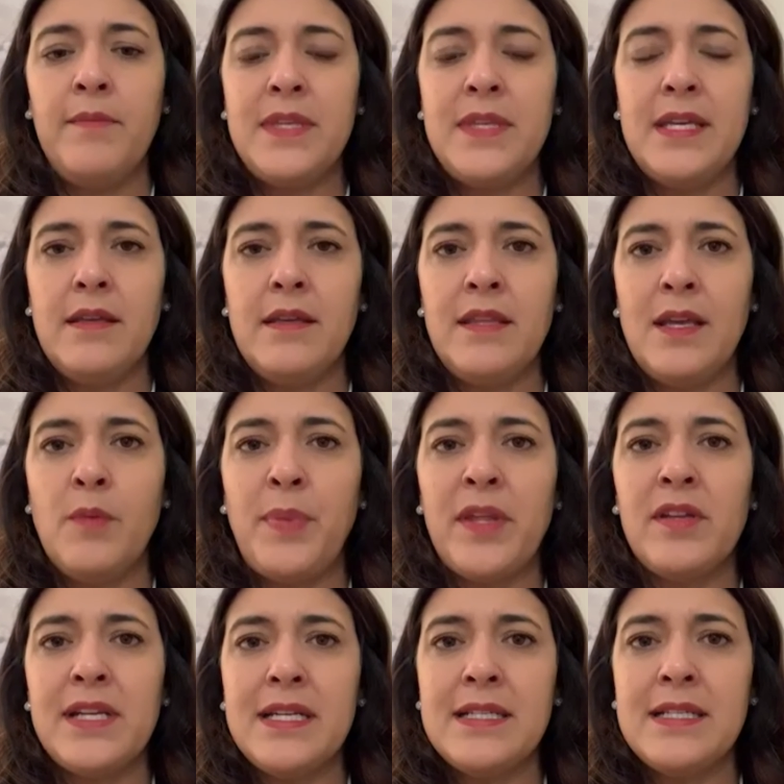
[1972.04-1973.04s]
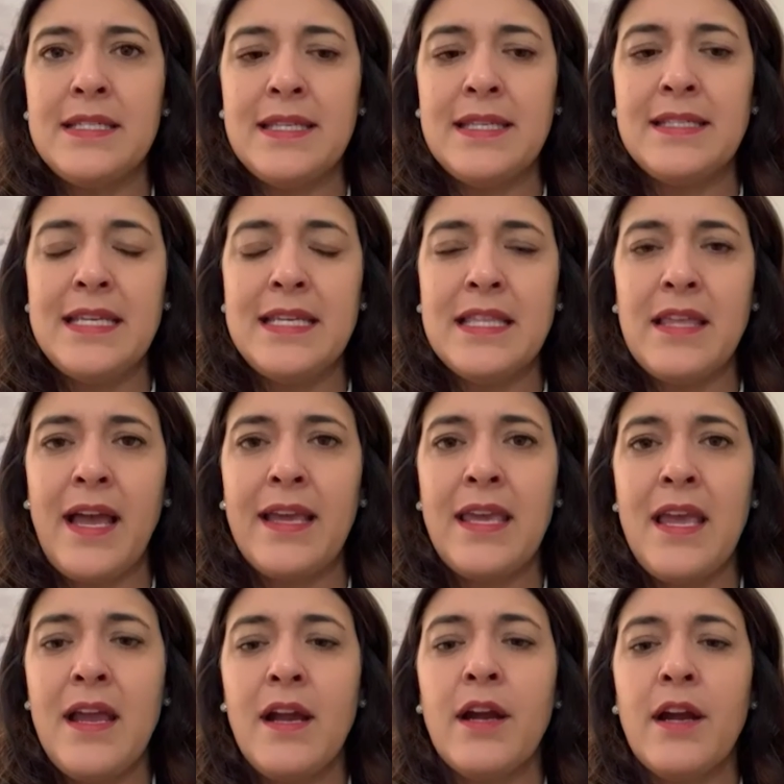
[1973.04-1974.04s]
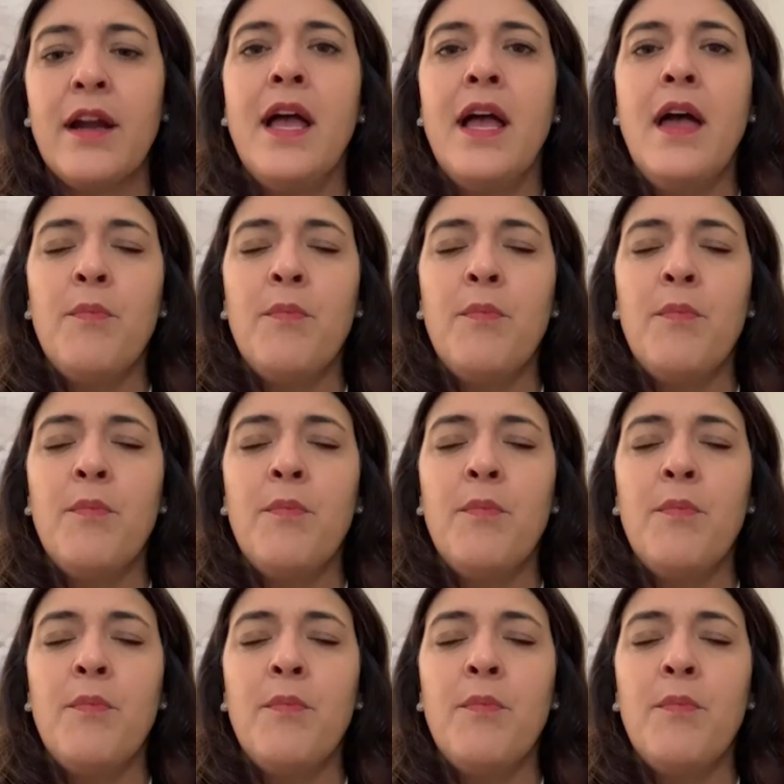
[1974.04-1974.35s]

the ability to seek that care,